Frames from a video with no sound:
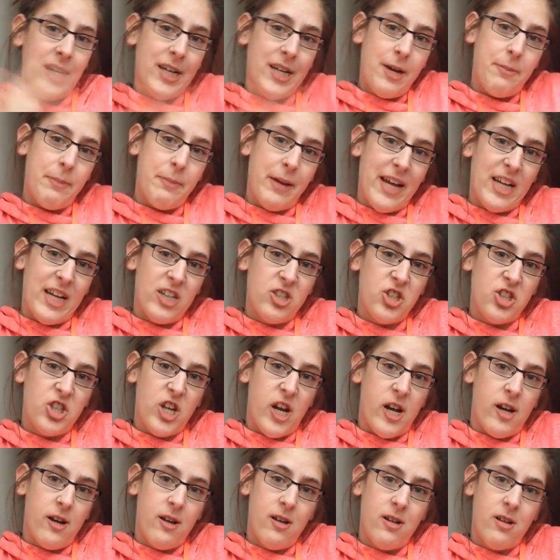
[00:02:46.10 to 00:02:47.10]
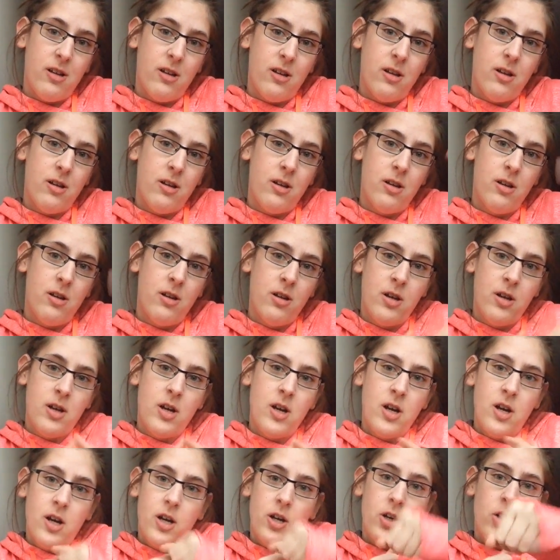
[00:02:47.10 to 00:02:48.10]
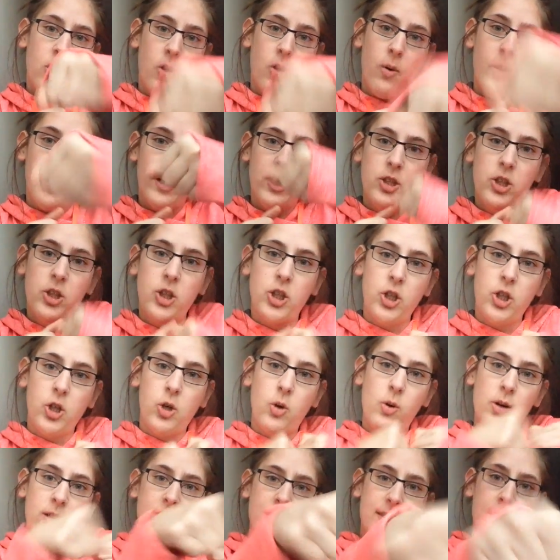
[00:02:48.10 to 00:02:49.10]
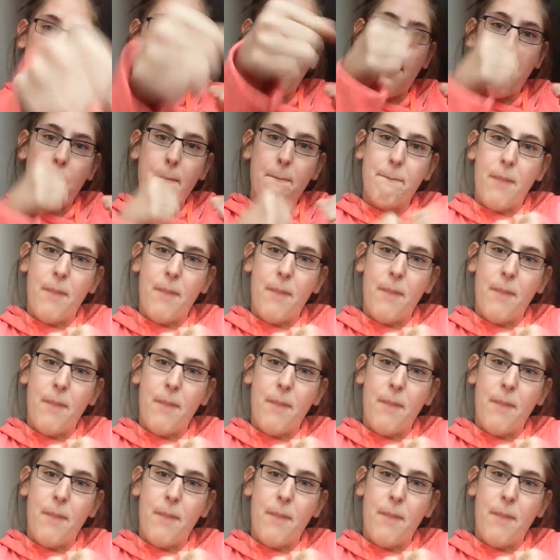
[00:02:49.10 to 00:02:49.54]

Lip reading: Coming at ya. Going to do some